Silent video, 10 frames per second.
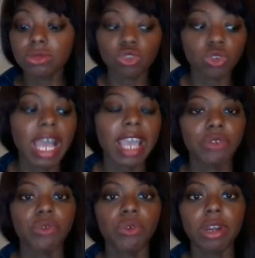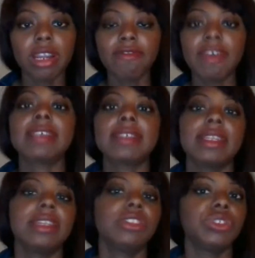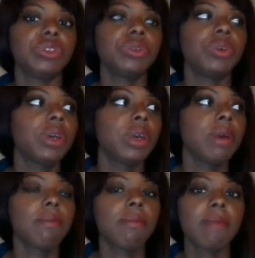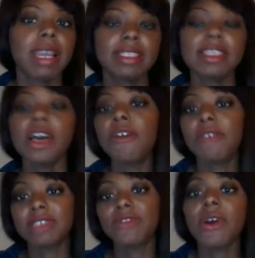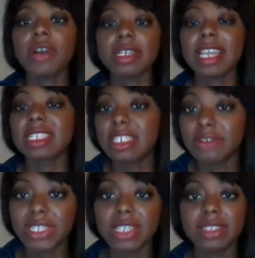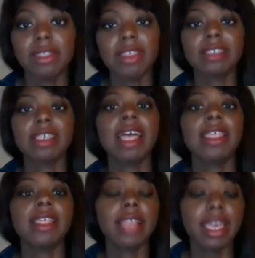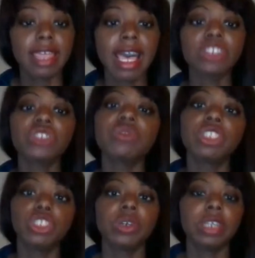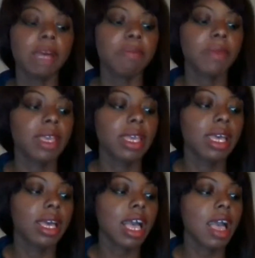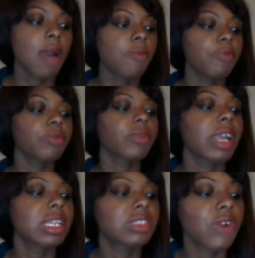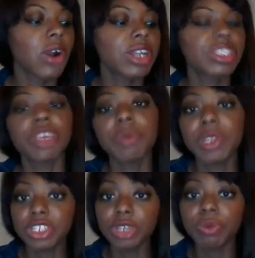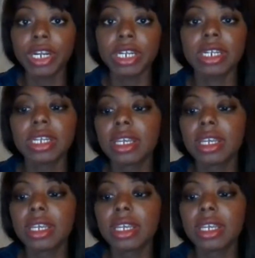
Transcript: tried or invested into myself as far as activities and things like that, really showing up as far as community work,